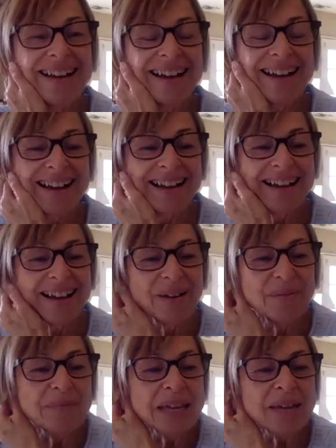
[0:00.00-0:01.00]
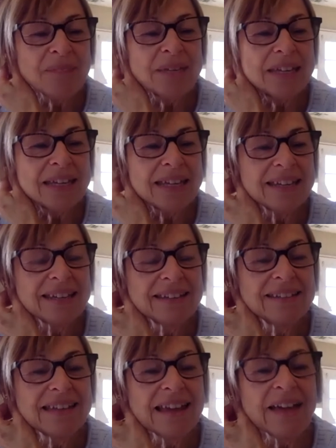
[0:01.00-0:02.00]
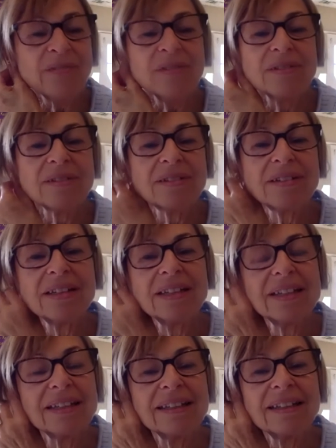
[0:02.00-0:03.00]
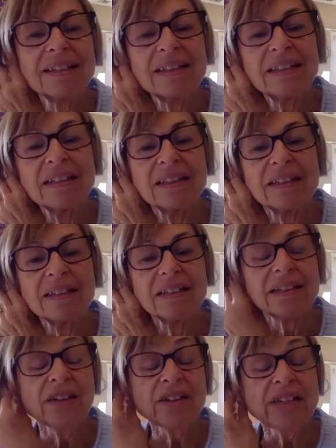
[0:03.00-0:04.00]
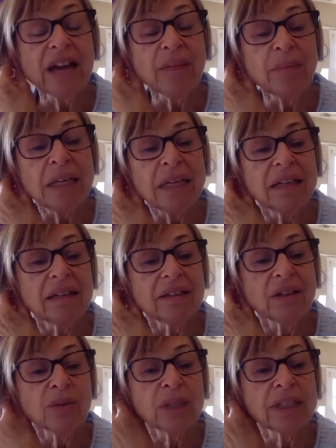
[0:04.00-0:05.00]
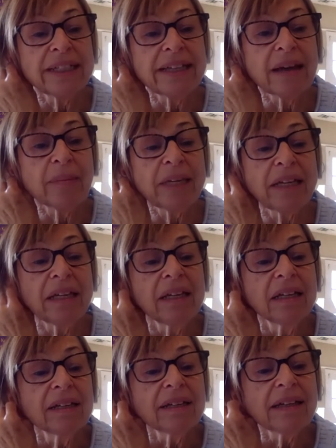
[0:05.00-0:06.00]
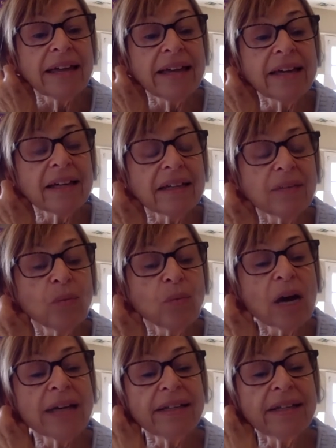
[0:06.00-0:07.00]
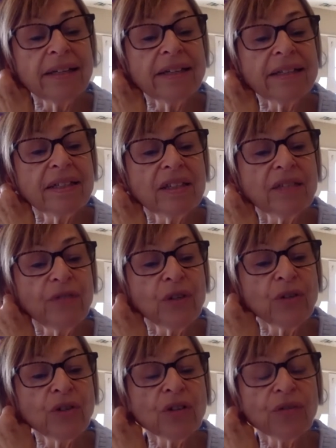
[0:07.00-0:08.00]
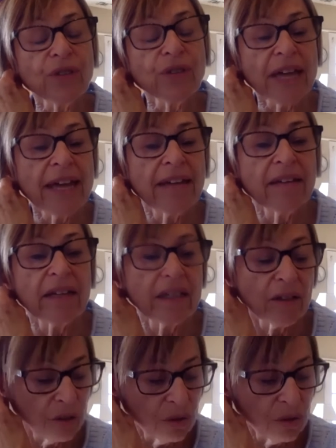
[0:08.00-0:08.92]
so maybe it's mushed up food that tastes good they're yummy they're really yummy mm-hmm. and what is the future for kayla and